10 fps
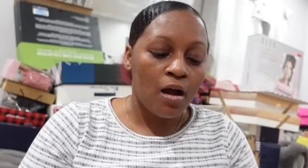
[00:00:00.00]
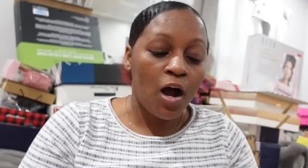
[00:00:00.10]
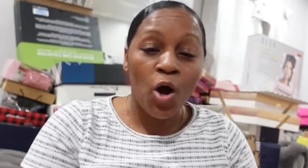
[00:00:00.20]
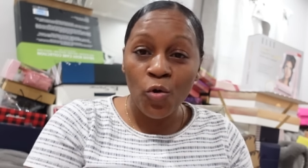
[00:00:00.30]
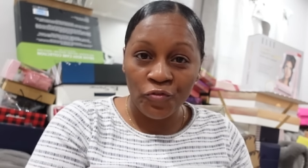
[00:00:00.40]

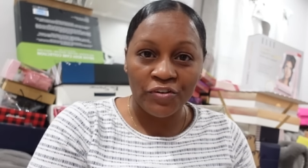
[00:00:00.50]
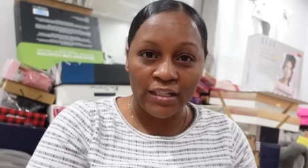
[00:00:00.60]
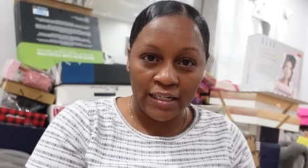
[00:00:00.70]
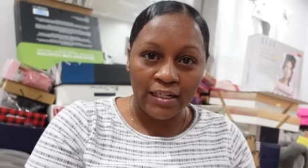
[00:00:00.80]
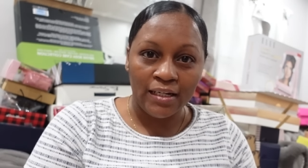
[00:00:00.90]

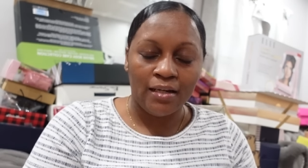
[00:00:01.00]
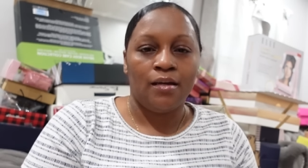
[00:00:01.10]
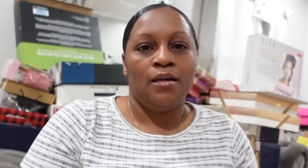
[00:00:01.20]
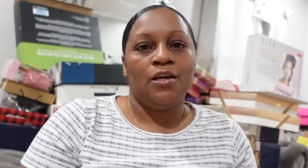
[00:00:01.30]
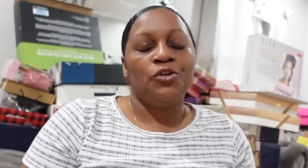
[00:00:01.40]
hopefully
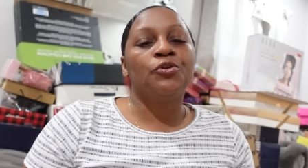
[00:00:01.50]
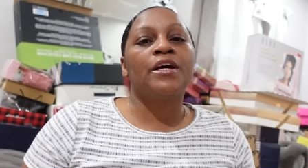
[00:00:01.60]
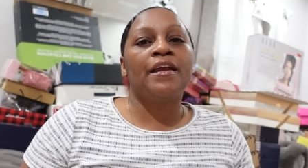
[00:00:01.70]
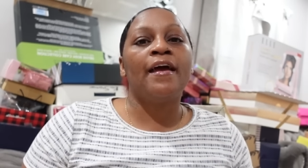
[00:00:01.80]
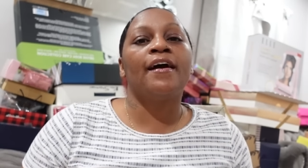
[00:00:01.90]
you
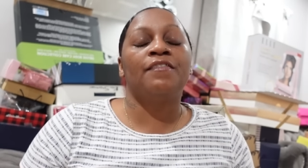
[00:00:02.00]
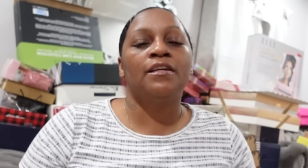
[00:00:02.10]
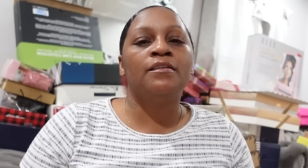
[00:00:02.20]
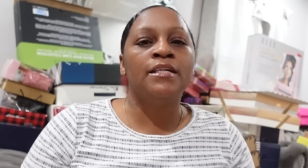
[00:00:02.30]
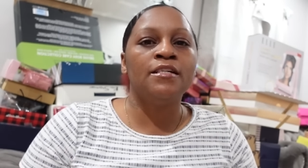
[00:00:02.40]
can have at
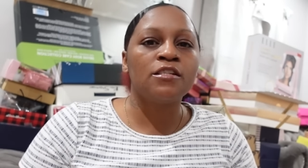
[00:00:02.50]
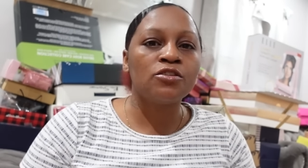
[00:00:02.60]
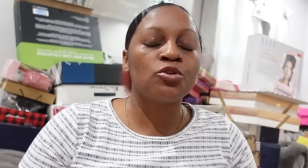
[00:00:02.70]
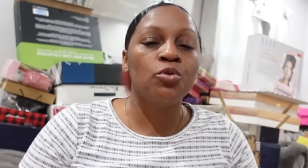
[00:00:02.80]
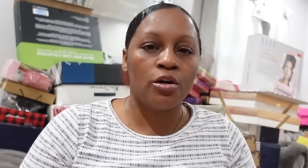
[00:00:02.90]
least
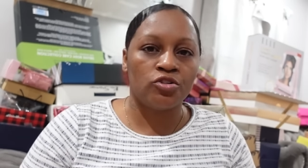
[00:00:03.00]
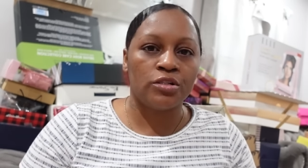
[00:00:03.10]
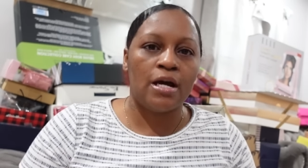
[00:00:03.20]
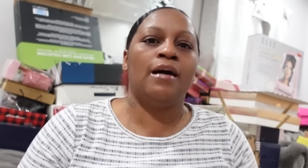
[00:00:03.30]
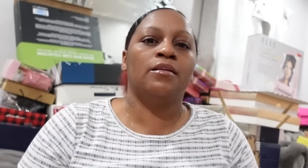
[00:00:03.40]

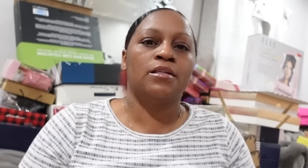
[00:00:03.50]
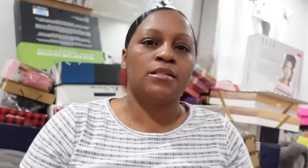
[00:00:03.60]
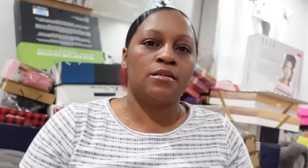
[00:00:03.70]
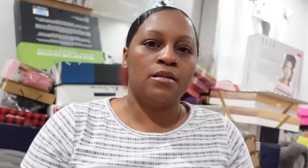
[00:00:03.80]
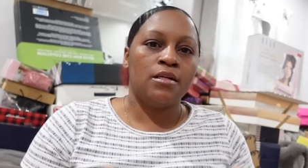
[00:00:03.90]

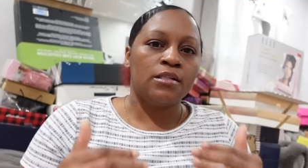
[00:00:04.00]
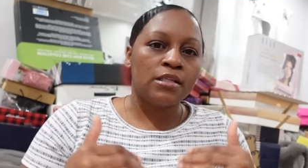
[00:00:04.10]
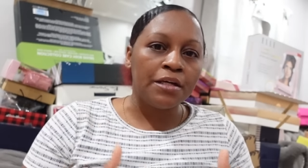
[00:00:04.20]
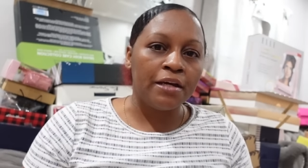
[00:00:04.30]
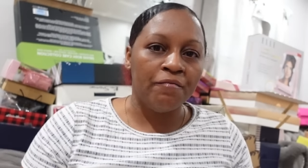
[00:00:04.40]
$200
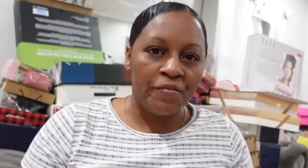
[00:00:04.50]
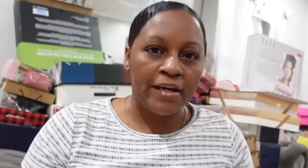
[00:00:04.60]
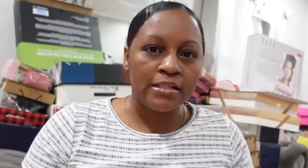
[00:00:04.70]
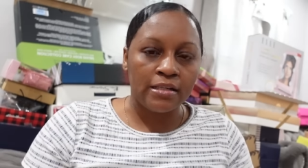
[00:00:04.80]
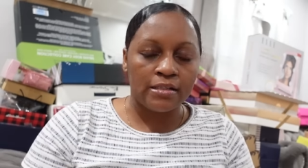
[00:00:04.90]
to
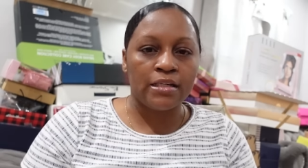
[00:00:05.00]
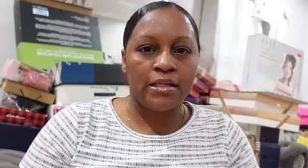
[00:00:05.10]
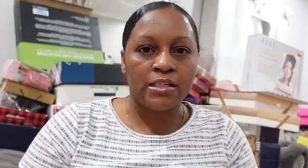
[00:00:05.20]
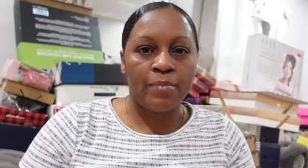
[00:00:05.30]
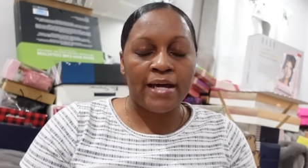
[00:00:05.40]
invest into
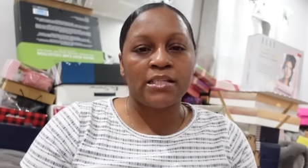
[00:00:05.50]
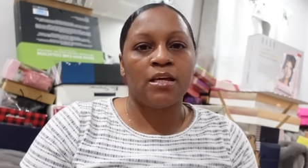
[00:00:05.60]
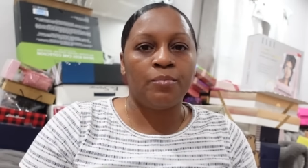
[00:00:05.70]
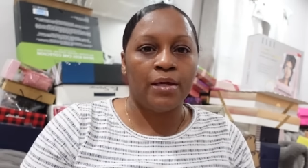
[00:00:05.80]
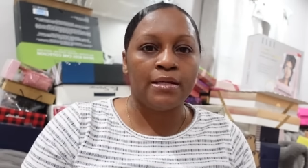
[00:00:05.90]
this
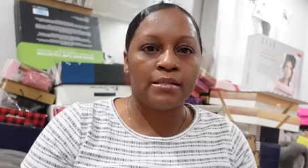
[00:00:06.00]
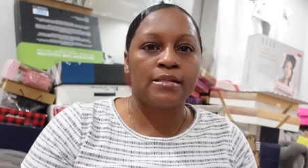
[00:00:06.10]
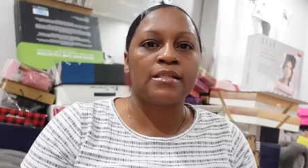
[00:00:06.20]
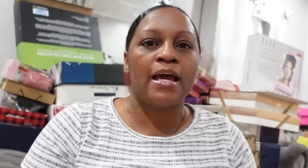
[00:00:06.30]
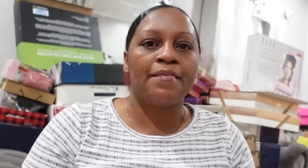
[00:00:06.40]
basket
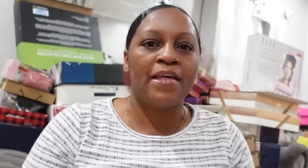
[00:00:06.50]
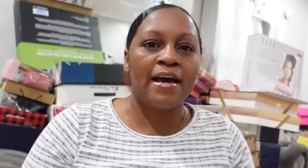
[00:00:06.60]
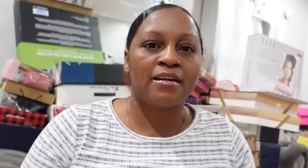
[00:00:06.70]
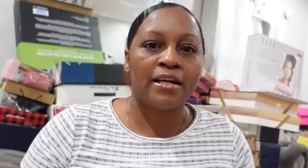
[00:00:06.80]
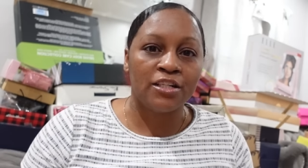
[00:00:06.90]
business and
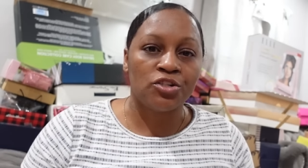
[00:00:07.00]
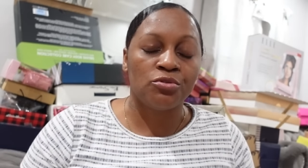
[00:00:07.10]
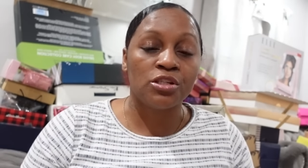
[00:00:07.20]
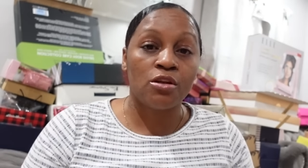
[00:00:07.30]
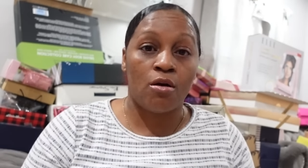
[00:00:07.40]
that'll get you
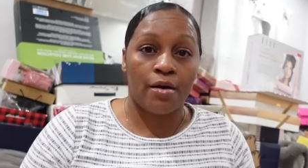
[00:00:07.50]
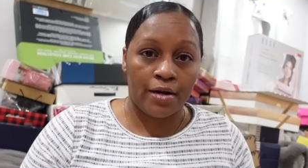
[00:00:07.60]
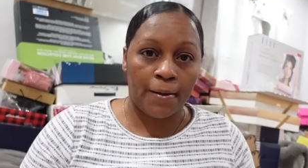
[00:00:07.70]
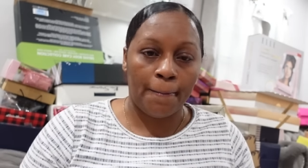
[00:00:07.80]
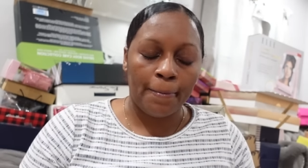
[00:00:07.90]

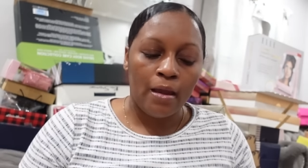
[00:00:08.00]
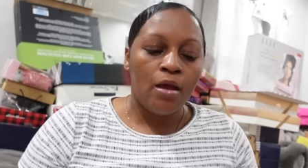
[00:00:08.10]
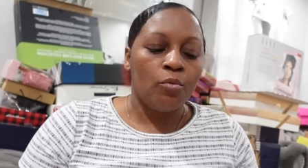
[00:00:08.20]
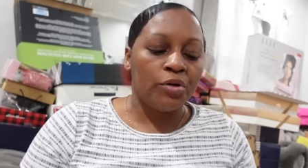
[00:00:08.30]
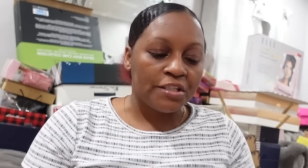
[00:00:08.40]
started.
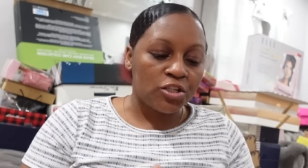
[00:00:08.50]
With